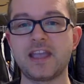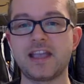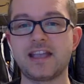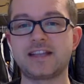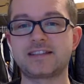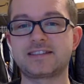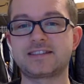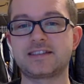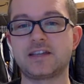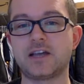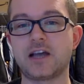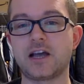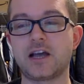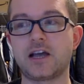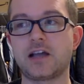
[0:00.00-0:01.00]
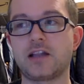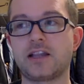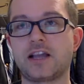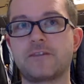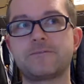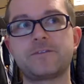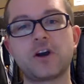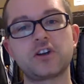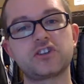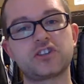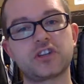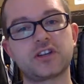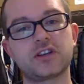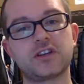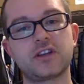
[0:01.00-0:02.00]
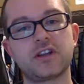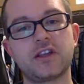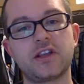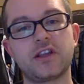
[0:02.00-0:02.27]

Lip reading: It's like a function